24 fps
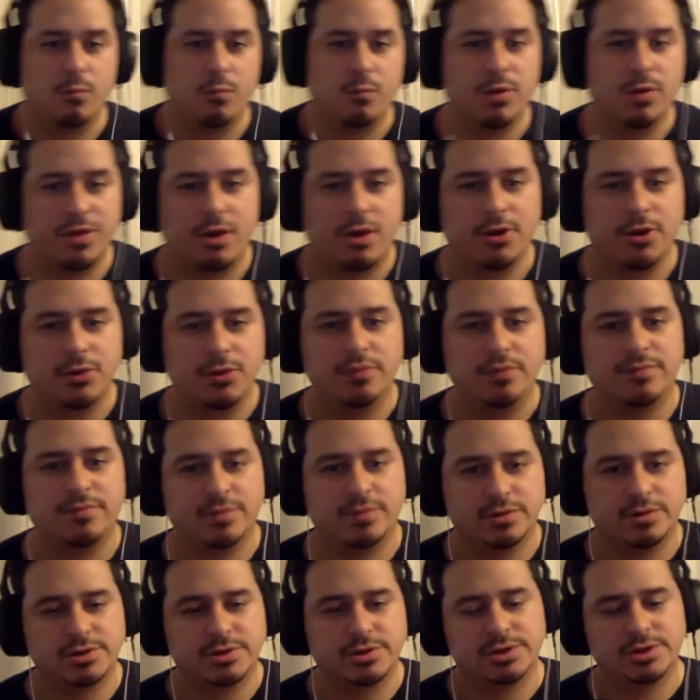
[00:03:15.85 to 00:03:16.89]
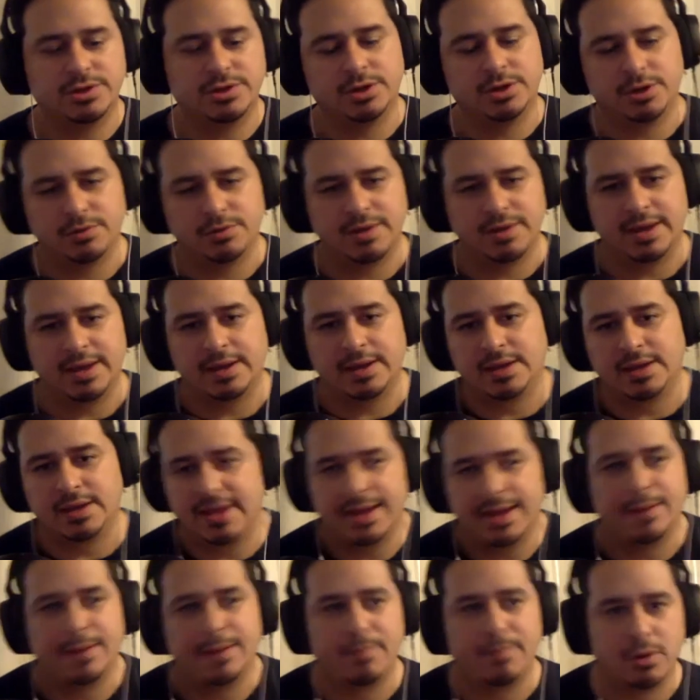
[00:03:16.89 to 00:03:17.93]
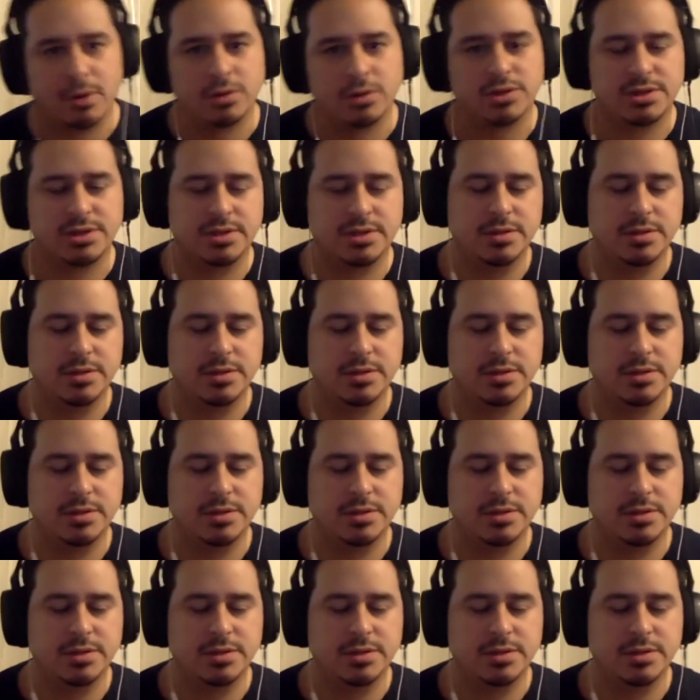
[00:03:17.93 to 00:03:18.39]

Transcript: with our universe, get immersed.